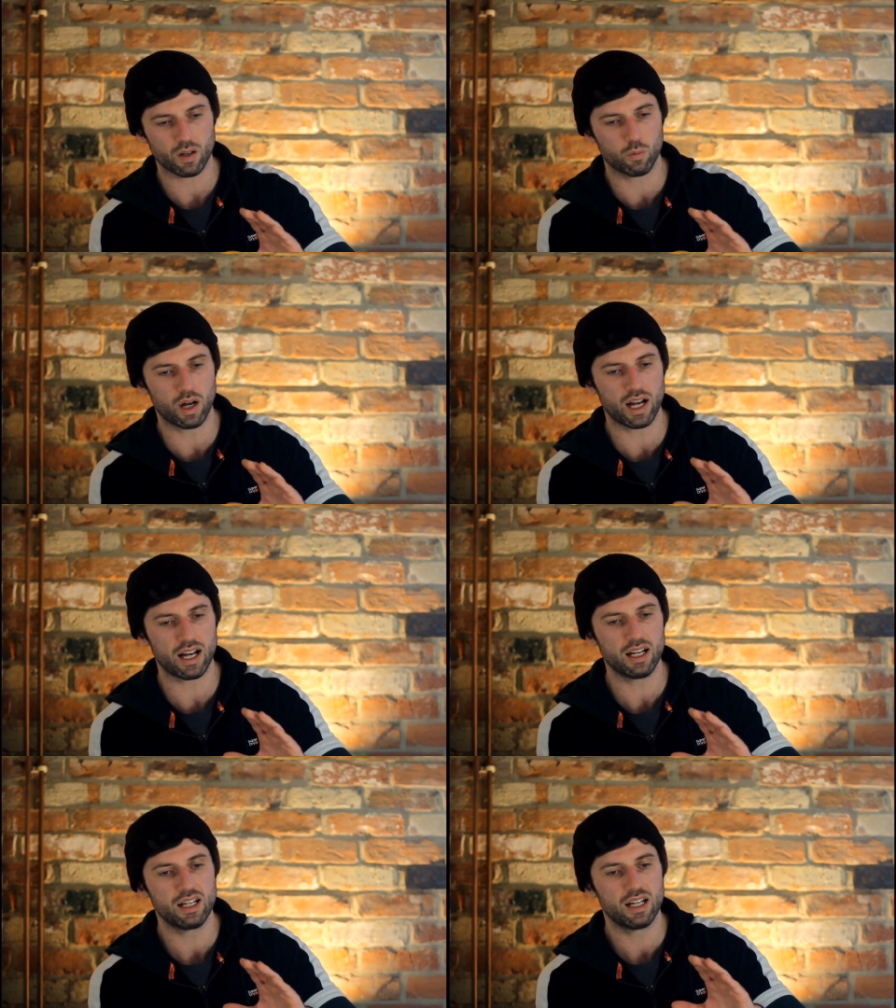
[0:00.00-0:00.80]

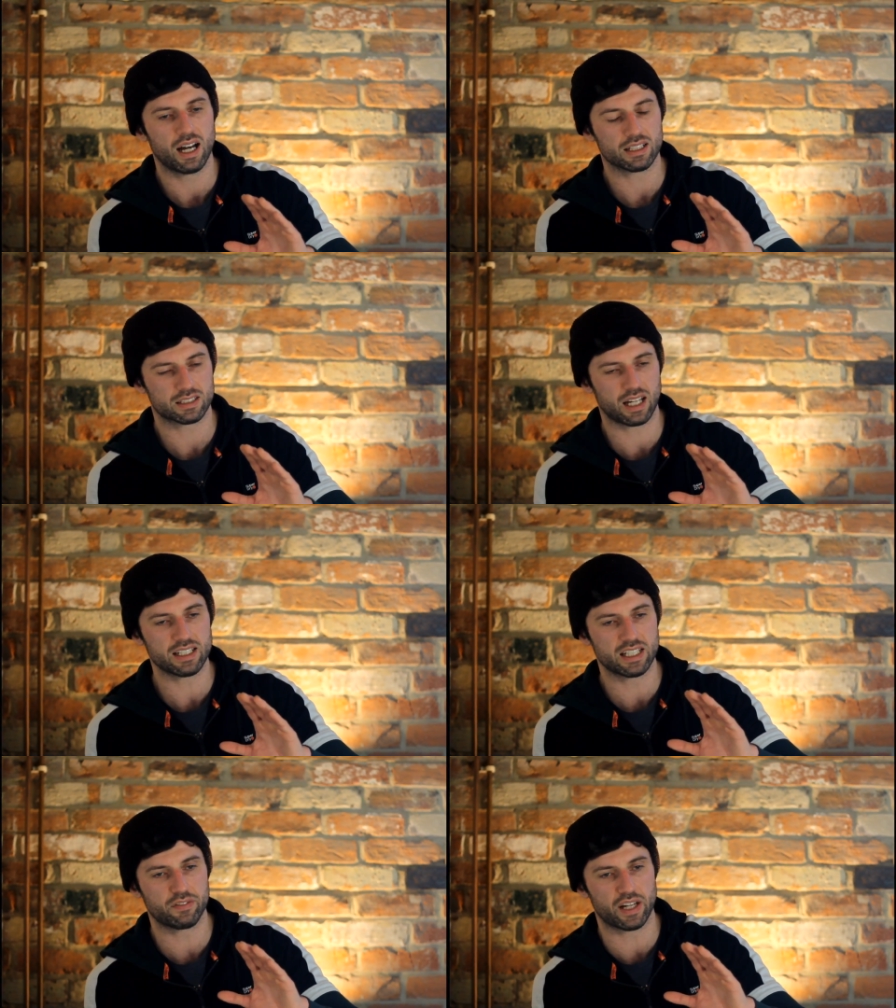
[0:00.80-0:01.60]
where a
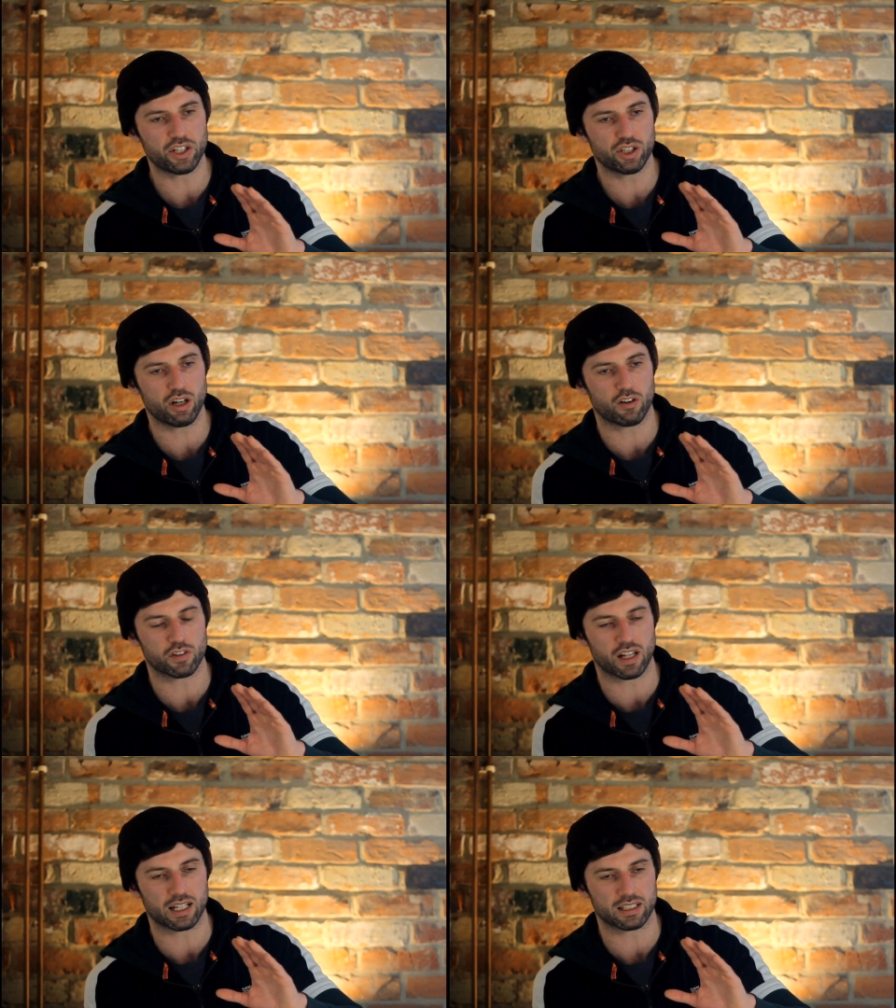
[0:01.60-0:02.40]
slight deviation of
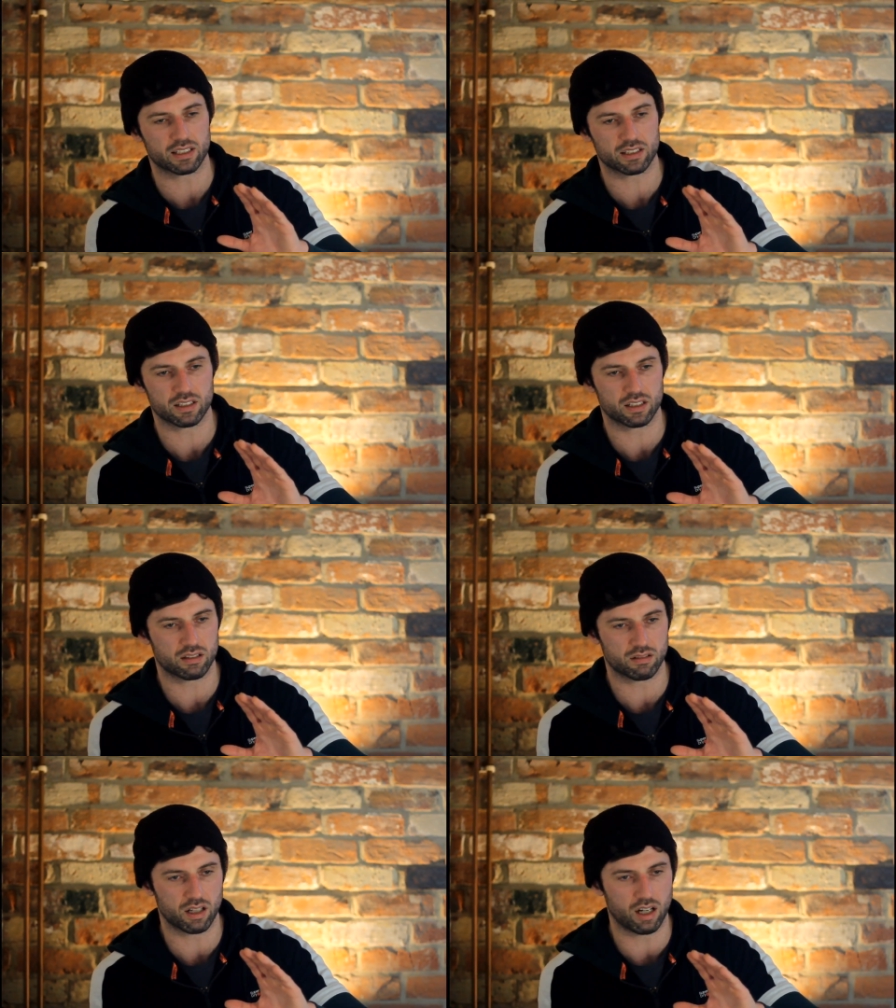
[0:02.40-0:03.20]
like
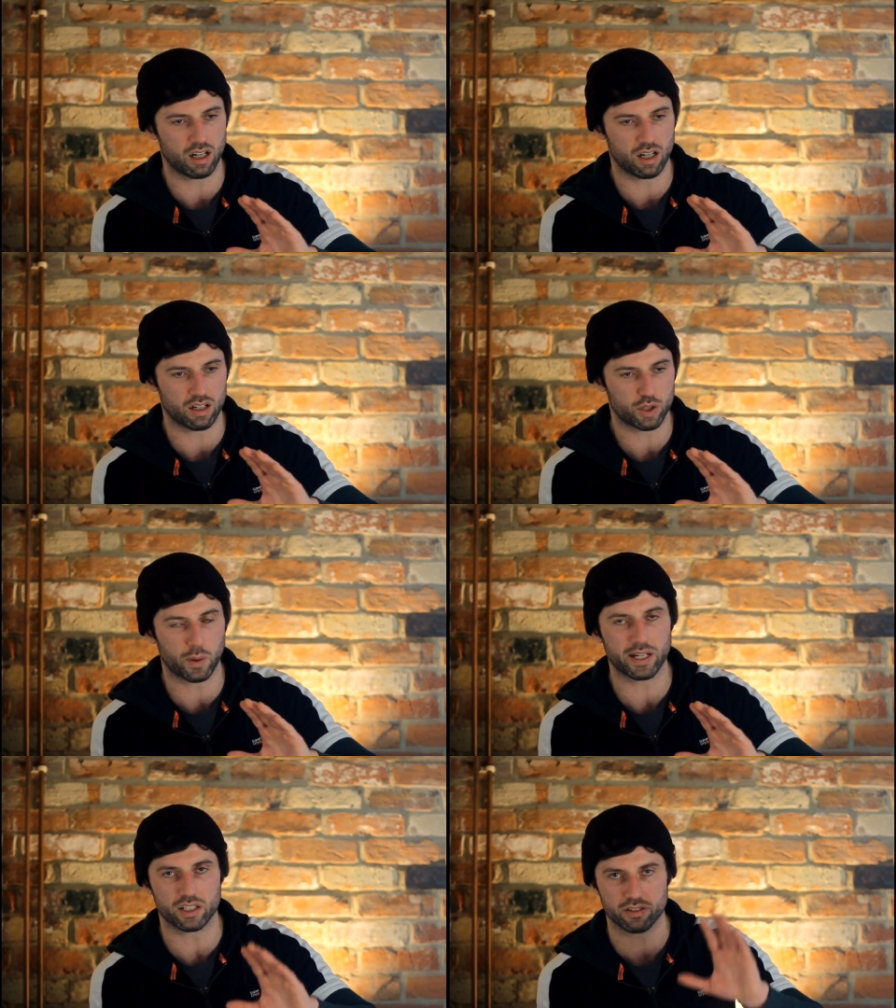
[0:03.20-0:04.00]

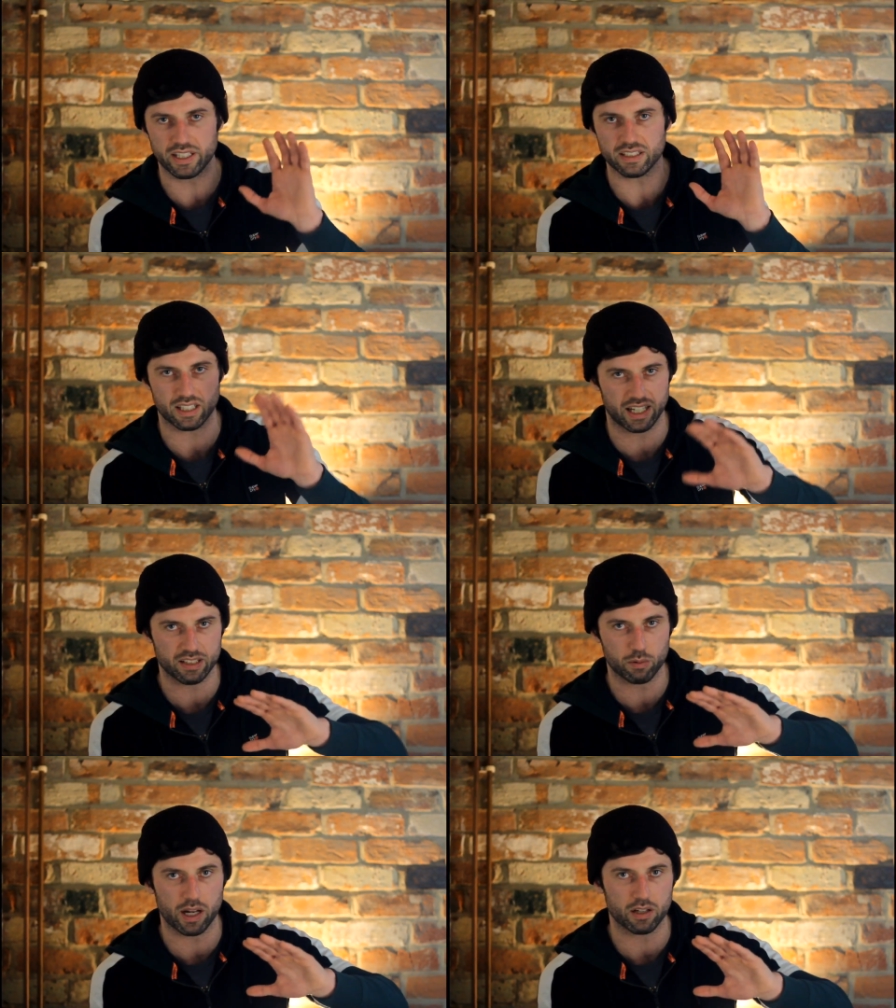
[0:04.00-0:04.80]
20 degrees
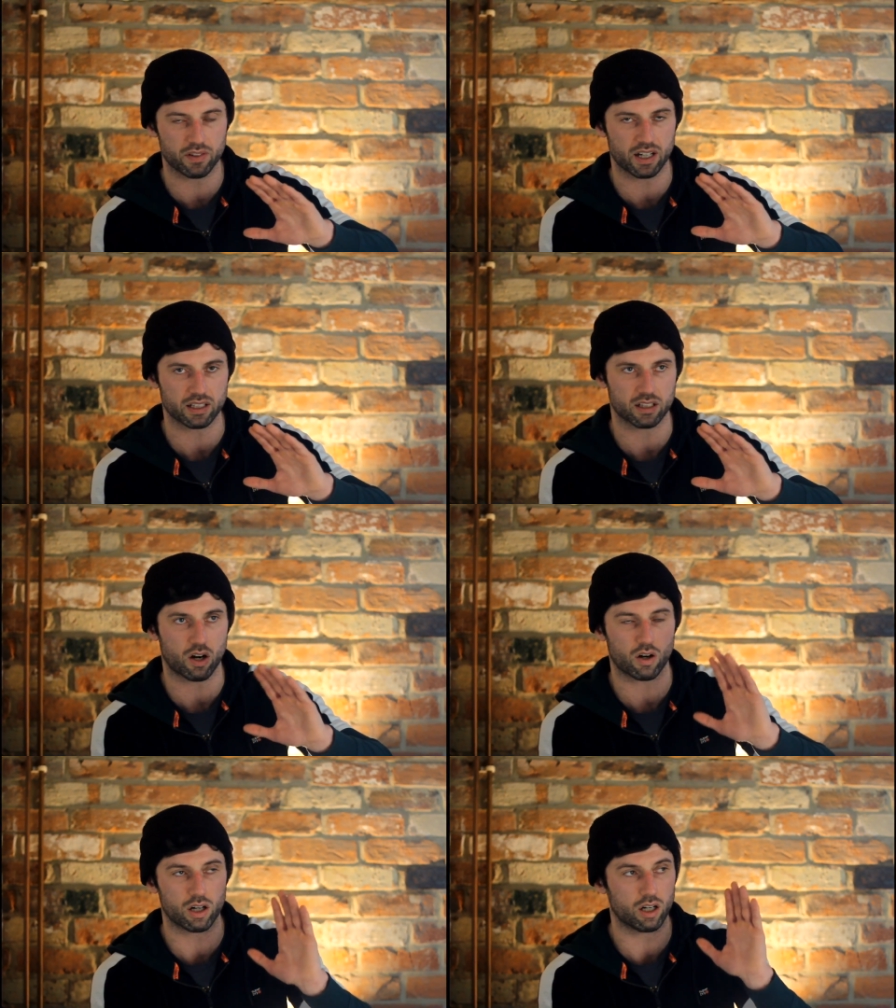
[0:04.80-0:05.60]
either way of like
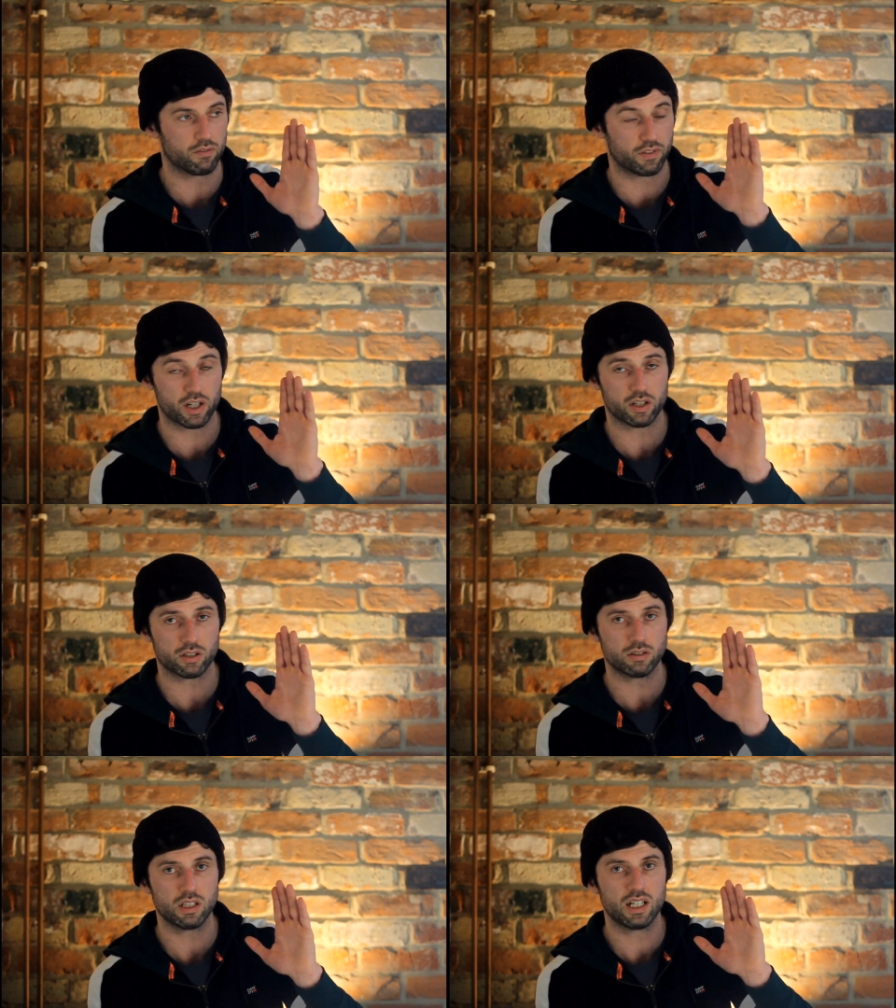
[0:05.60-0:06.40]

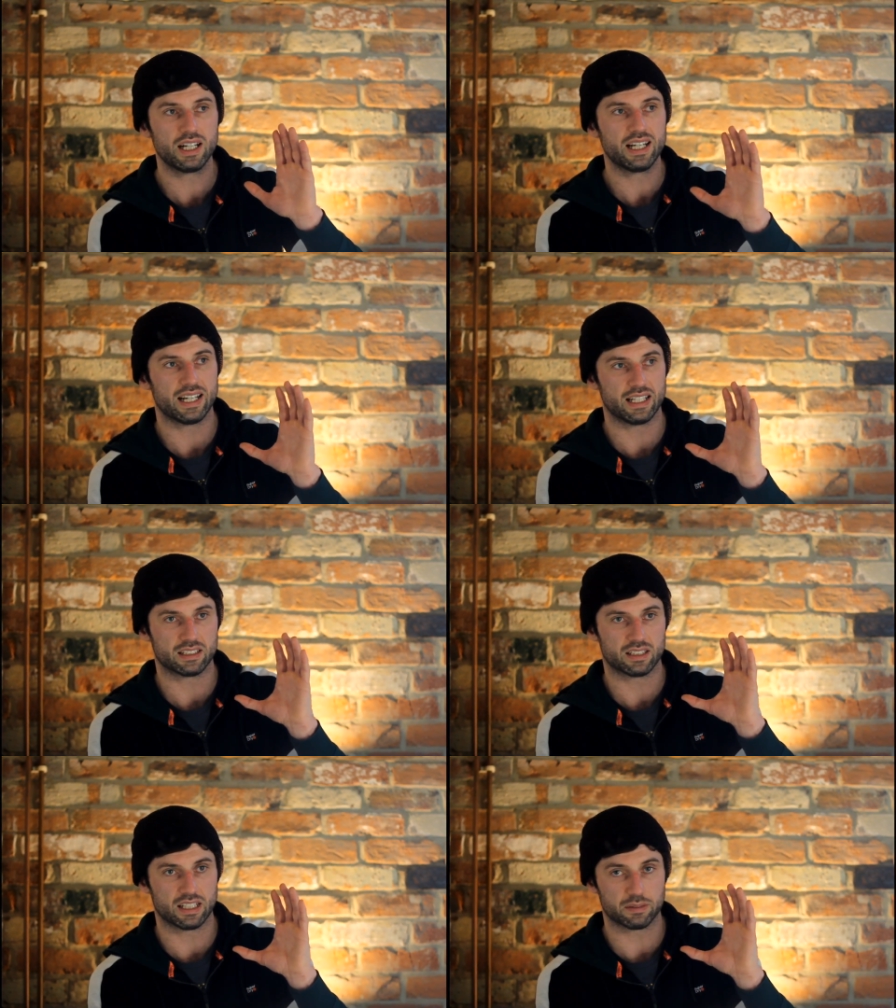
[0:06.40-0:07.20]
vertical
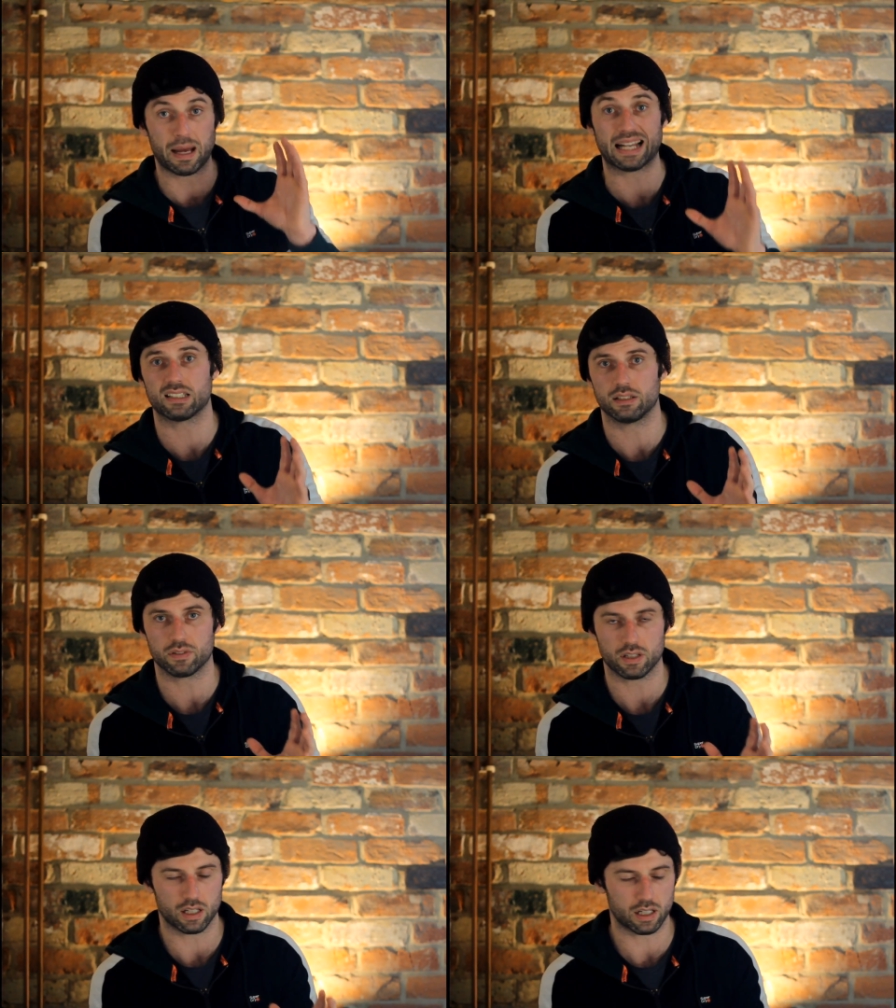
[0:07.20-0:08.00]
is massive.
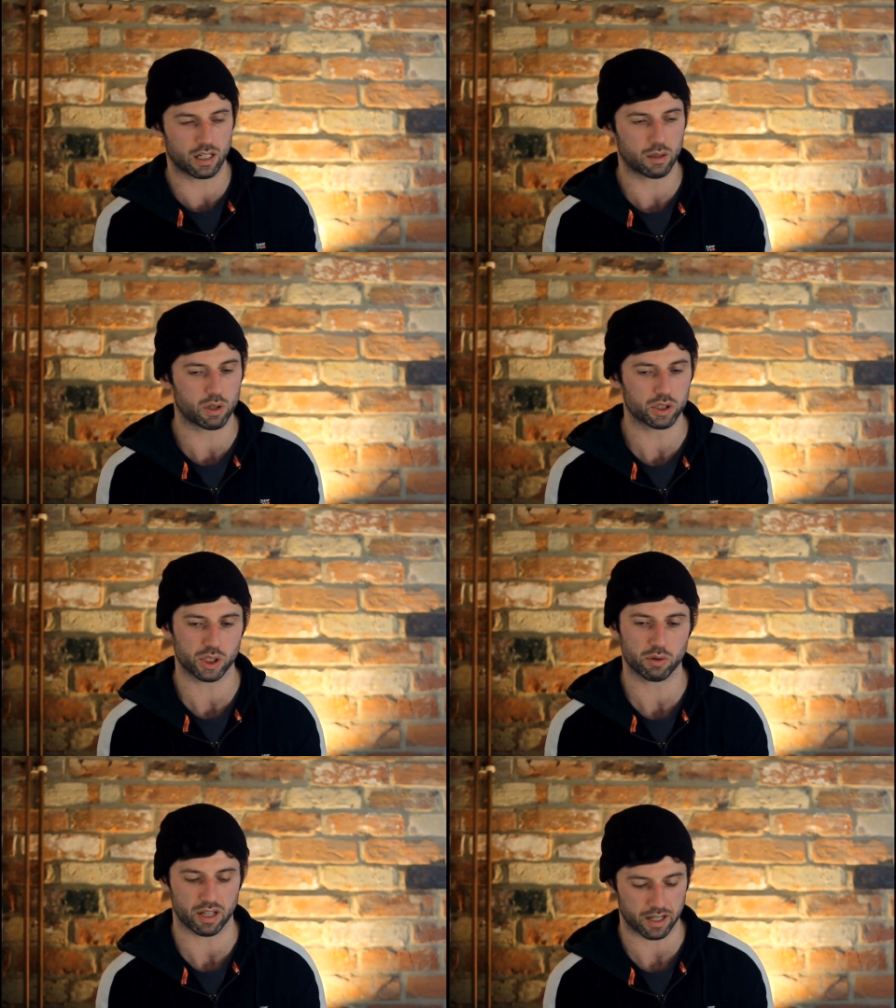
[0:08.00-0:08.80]
I want to
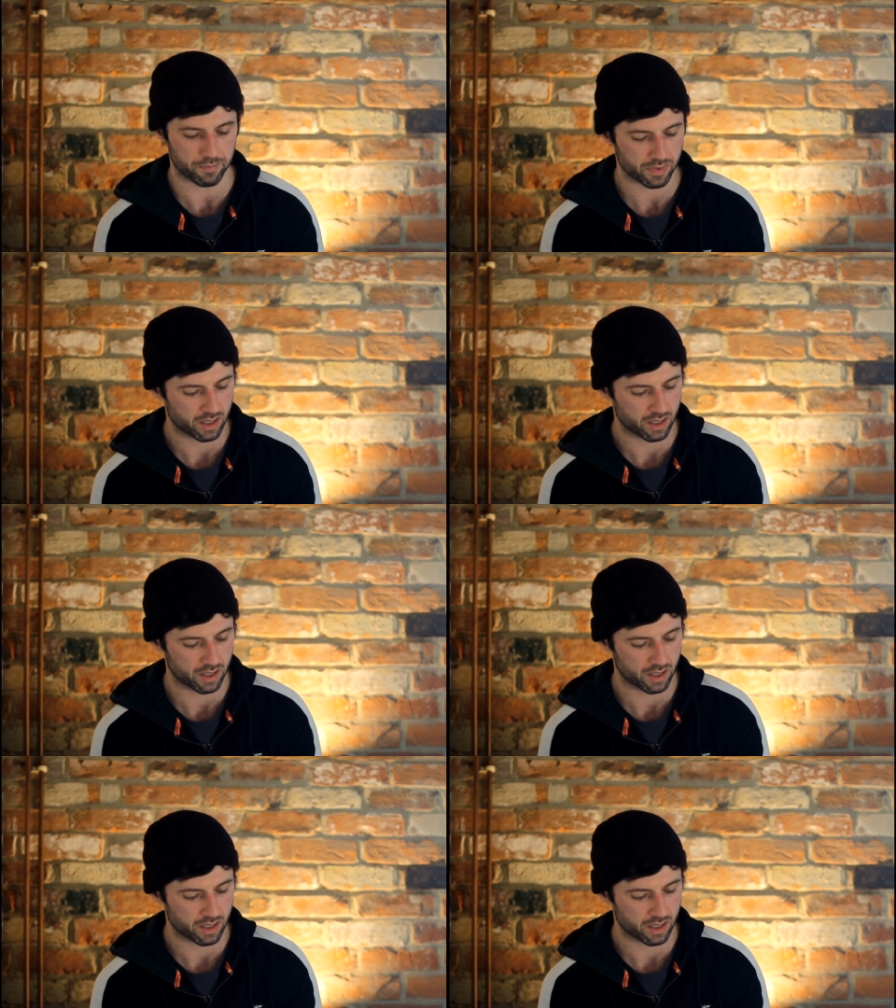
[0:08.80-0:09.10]
show that.